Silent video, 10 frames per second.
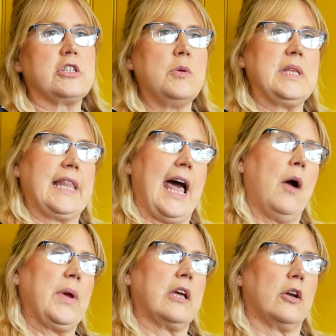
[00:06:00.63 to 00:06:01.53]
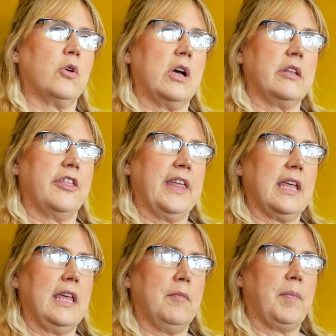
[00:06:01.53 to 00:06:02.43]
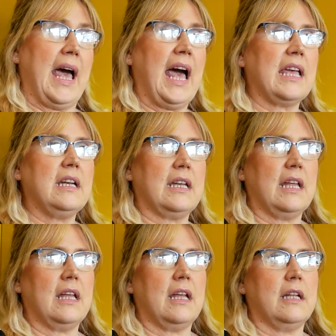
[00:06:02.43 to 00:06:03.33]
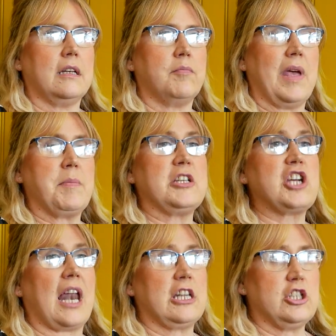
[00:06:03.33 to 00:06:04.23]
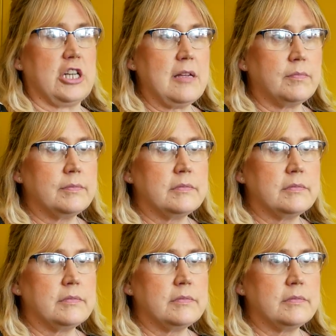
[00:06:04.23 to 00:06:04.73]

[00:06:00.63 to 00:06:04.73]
Doing that, we can look at the thinking behind it and maybe challenge it.